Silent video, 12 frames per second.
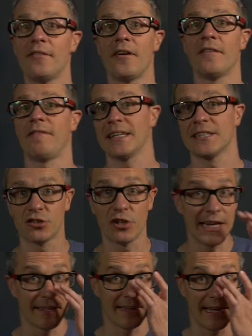very fast
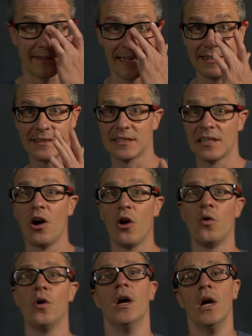trailer there then.
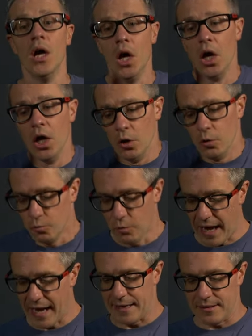So,
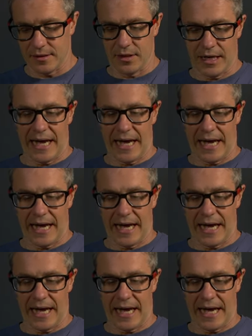right.